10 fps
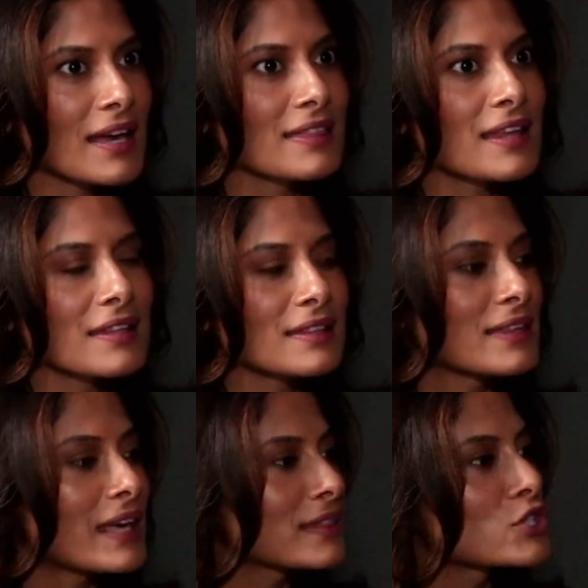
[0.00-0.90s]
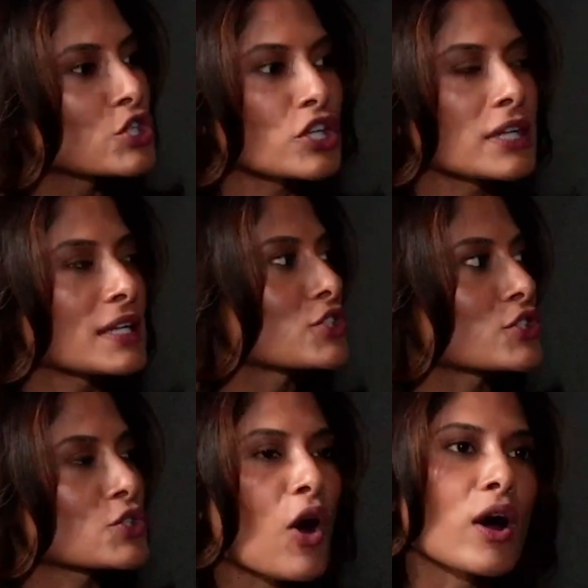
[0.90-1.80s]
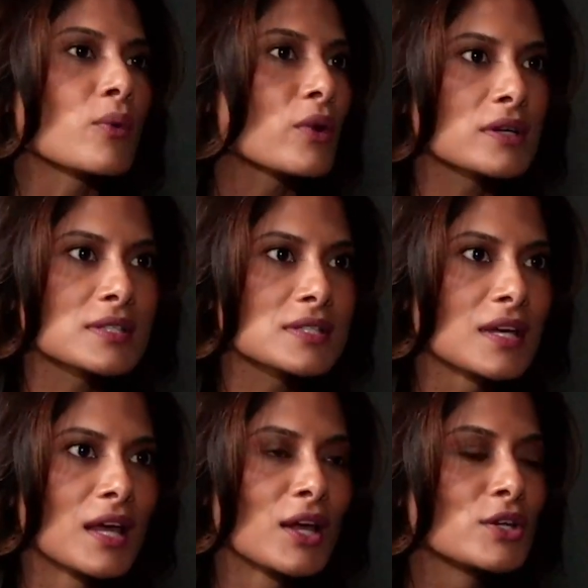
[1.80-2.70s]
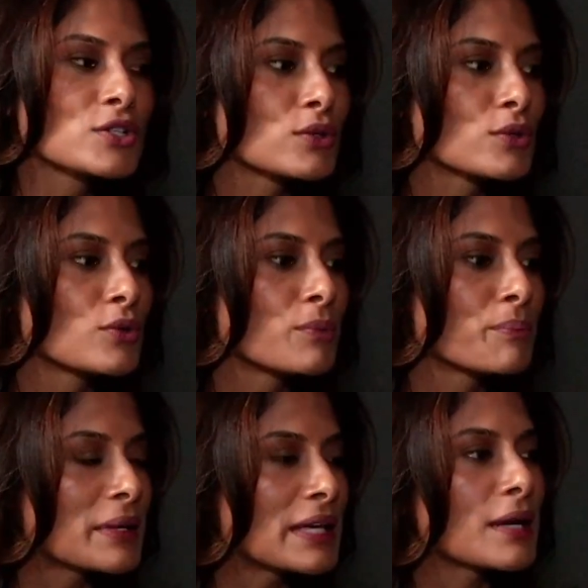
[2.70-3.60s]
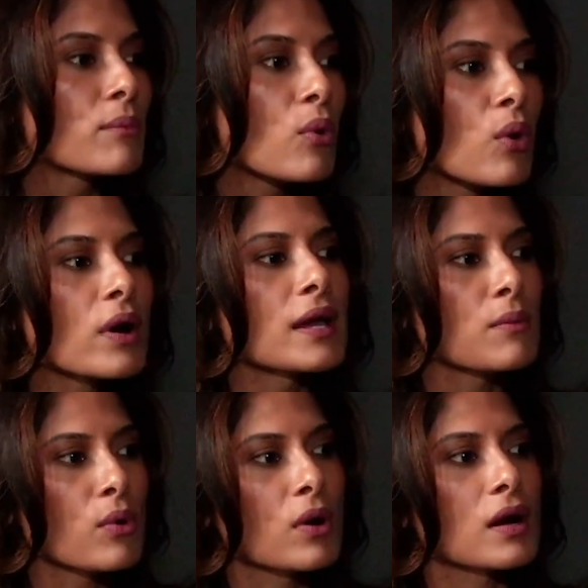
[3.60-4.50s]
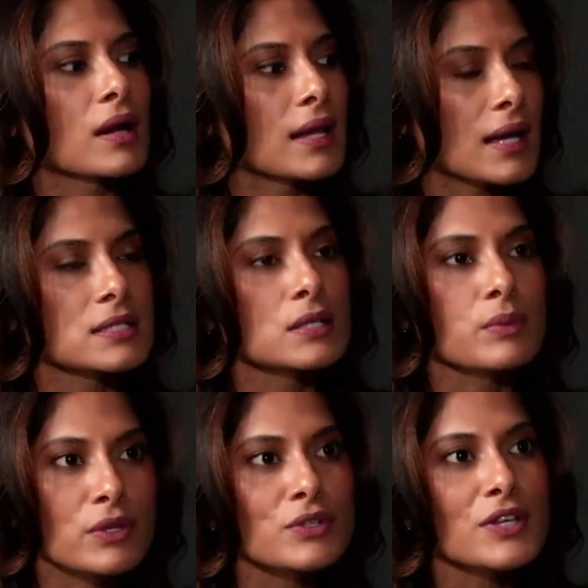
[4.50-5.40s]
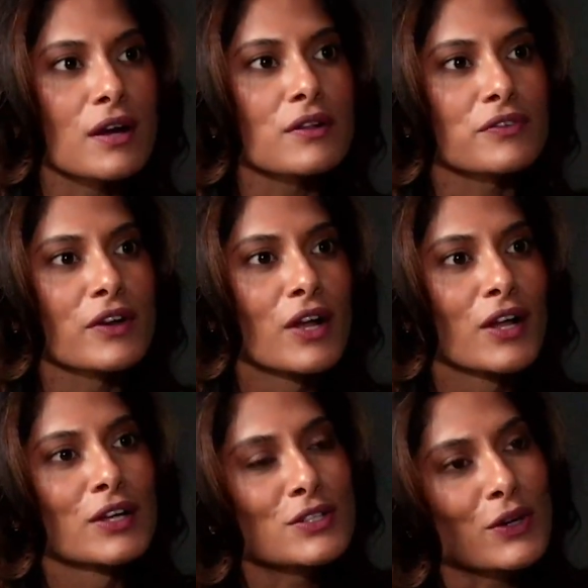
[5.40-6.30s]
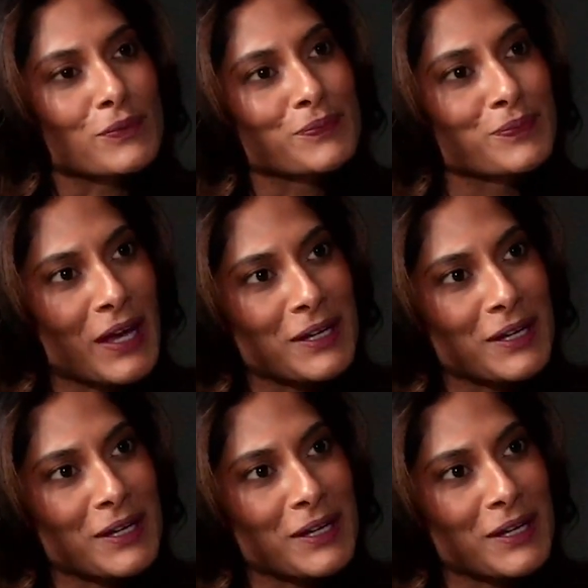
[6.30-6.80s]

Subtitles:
And then the journey is just onwards to being more and more connected with yourself. So, yeah.